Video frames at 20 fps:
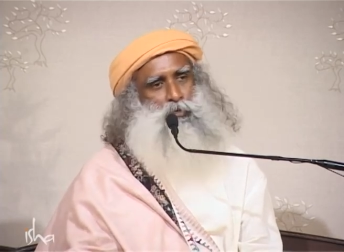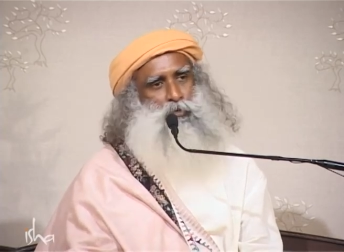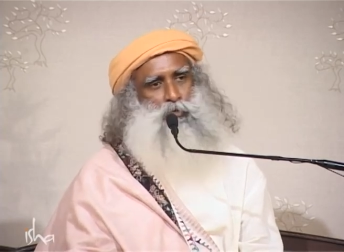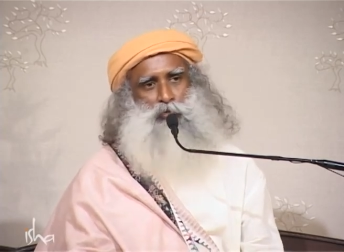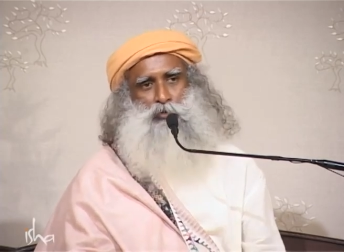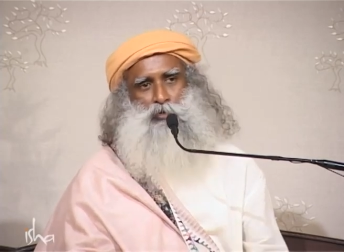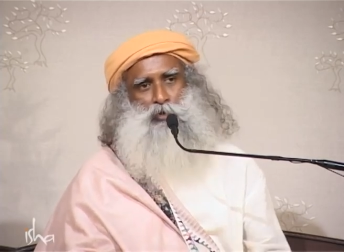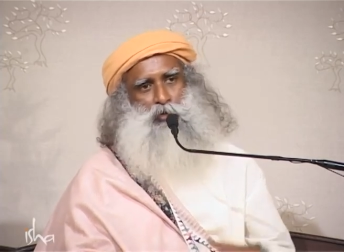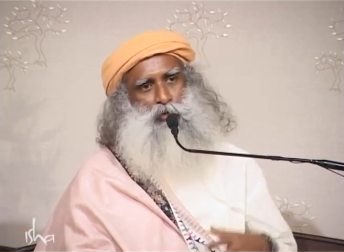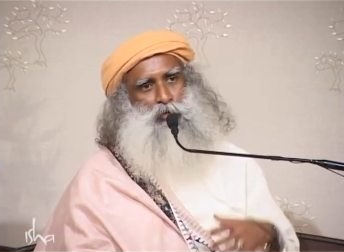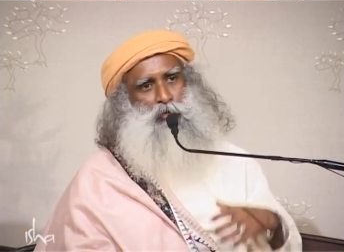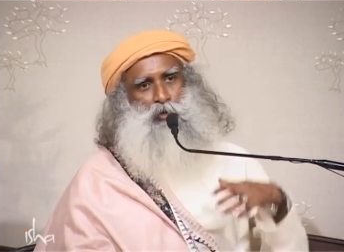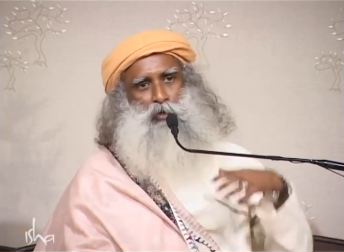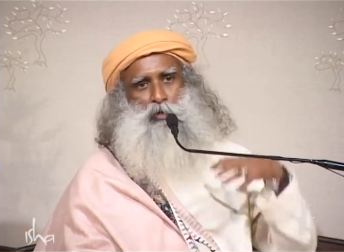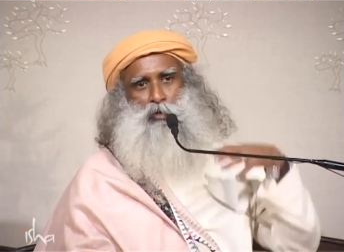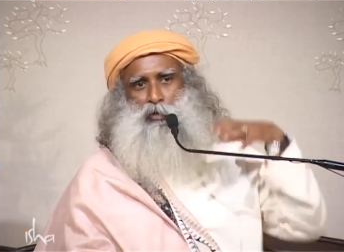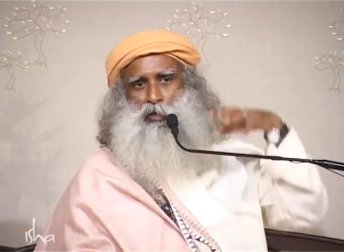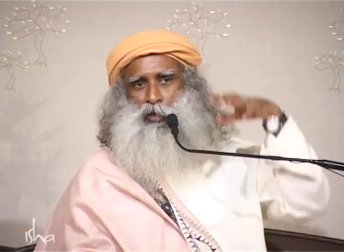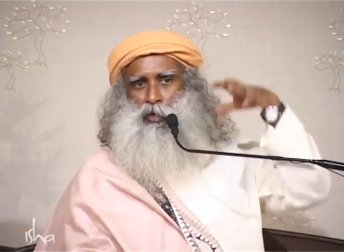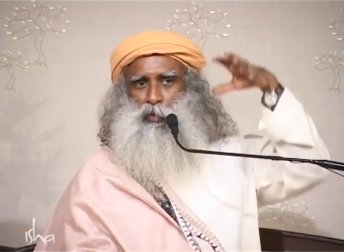You do not
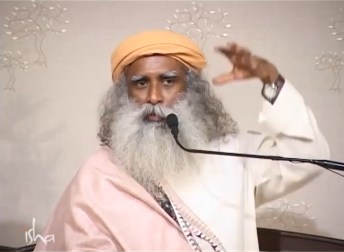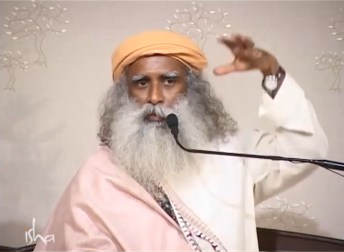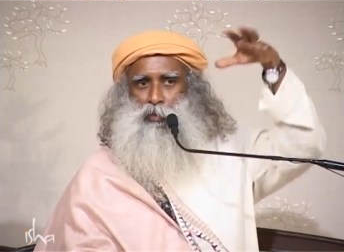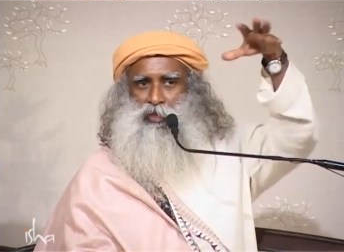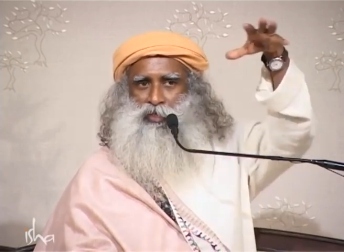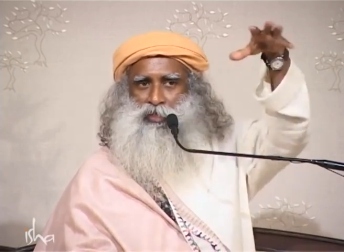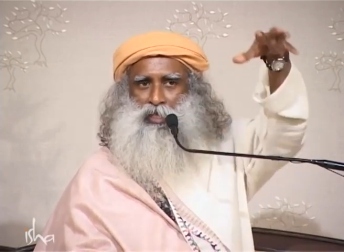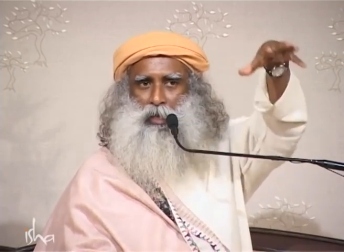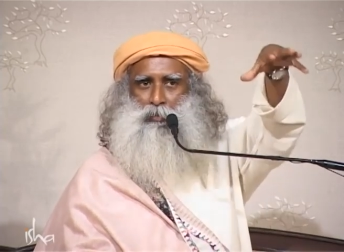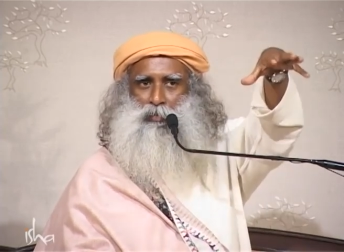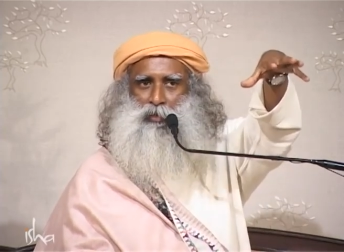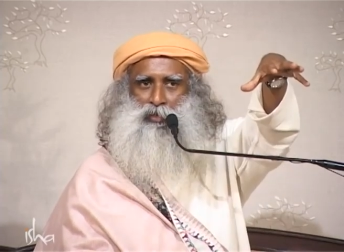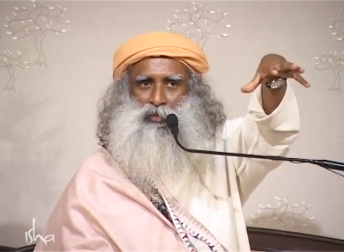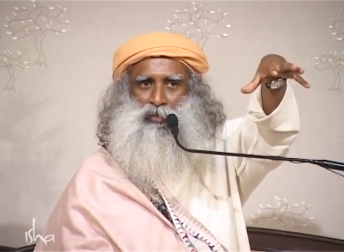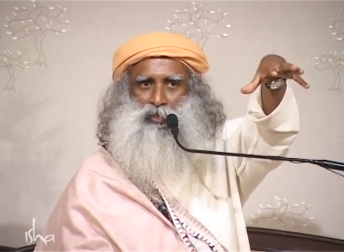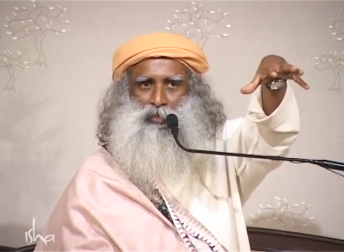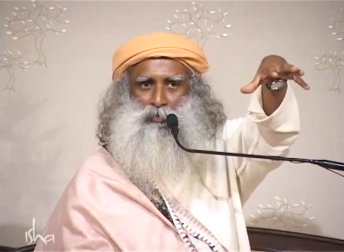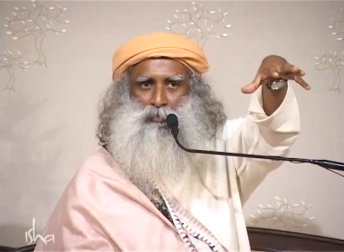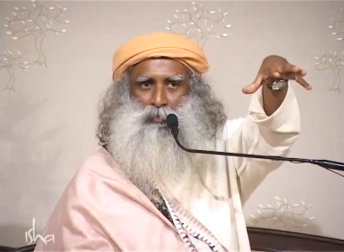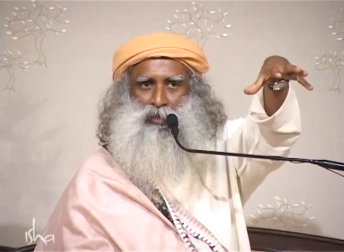know what's
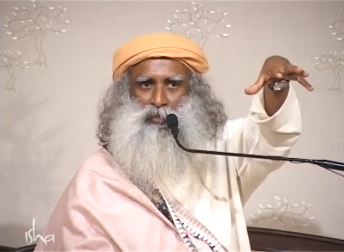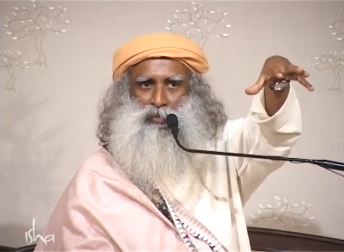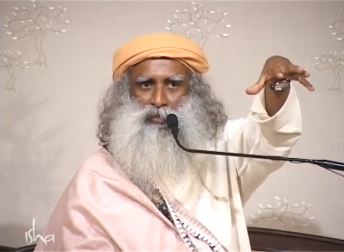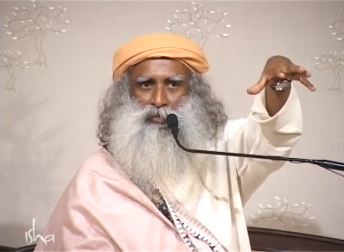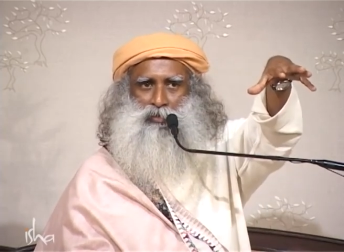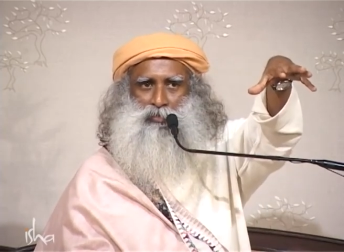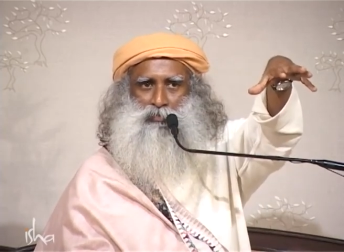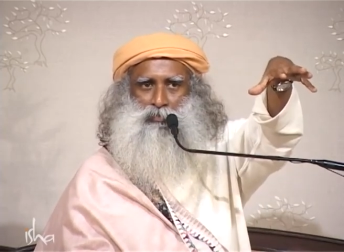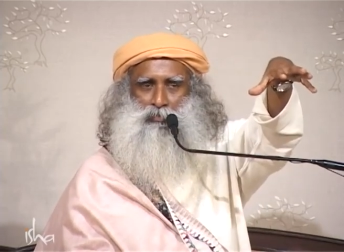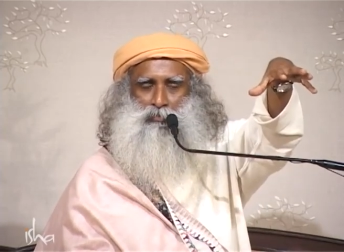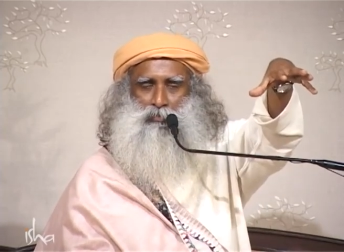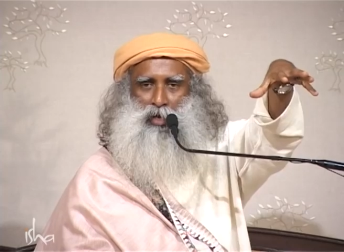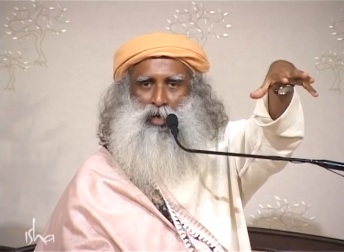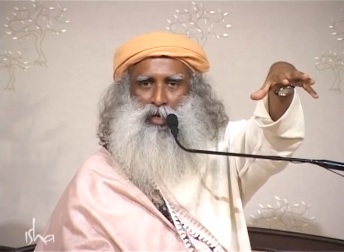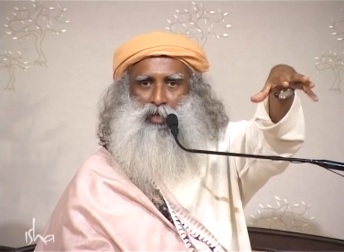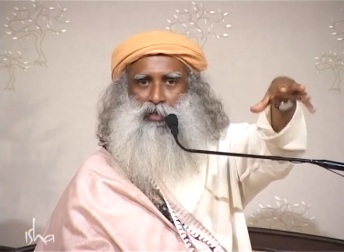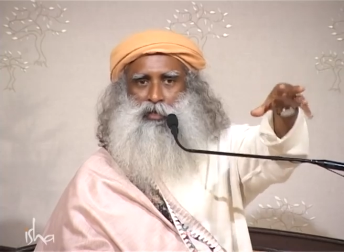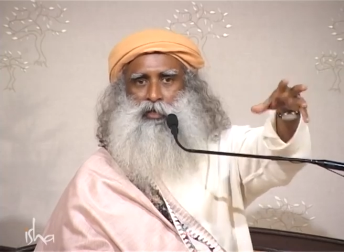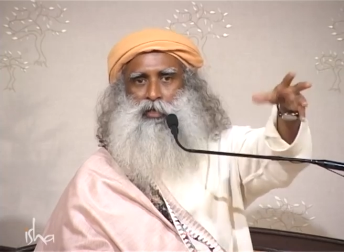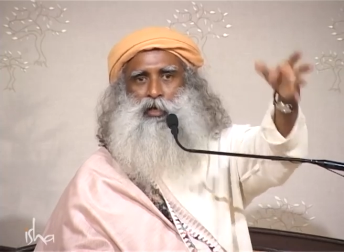happening in this man's
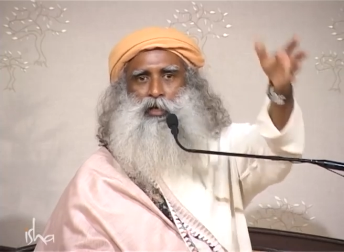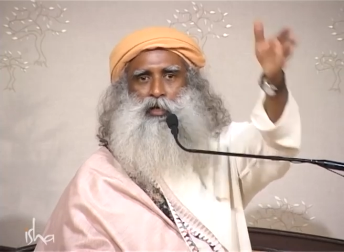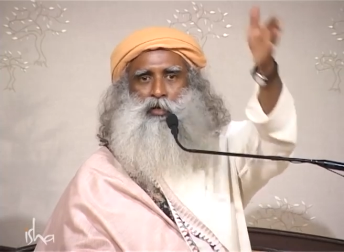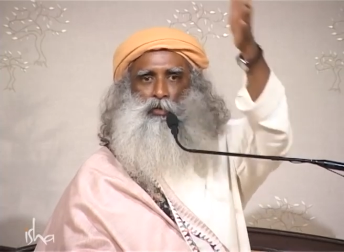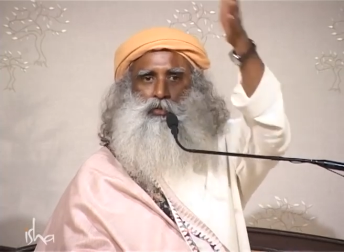mind,